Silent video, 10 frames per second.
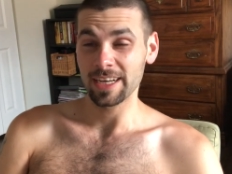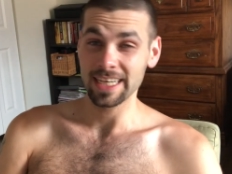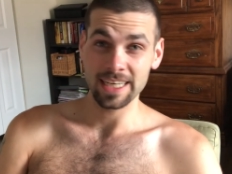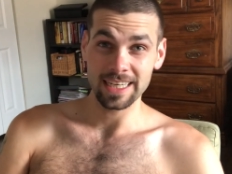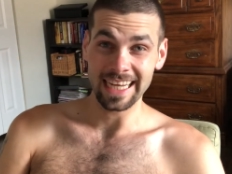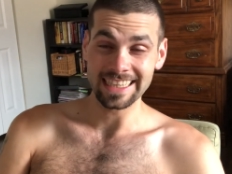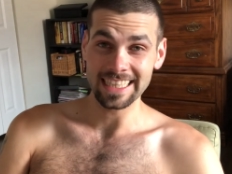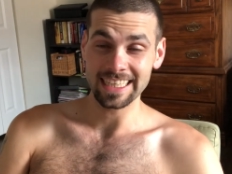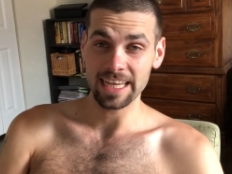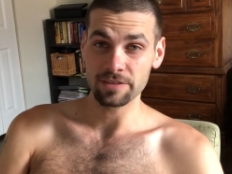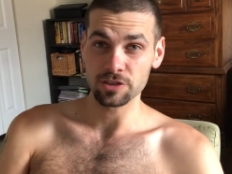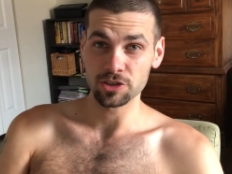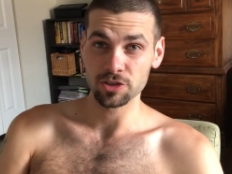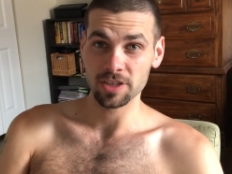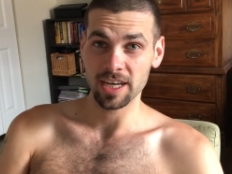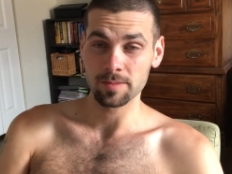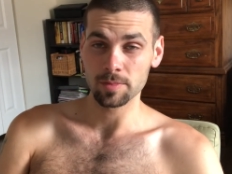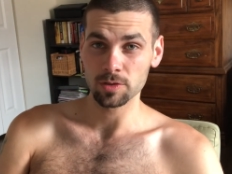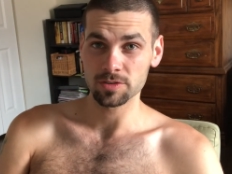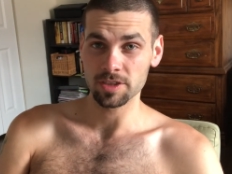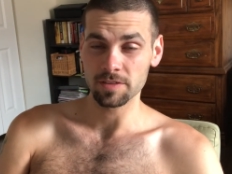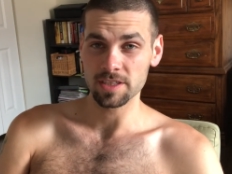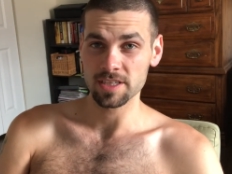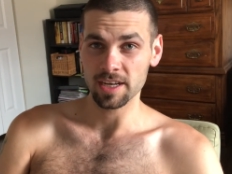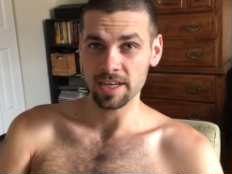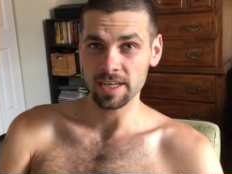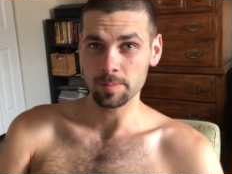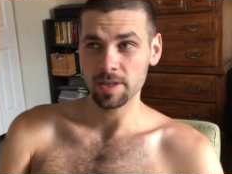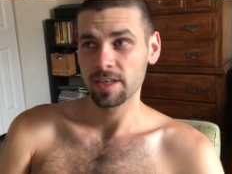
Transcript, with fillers: I didn't, I didn't have a shirt on most of the time,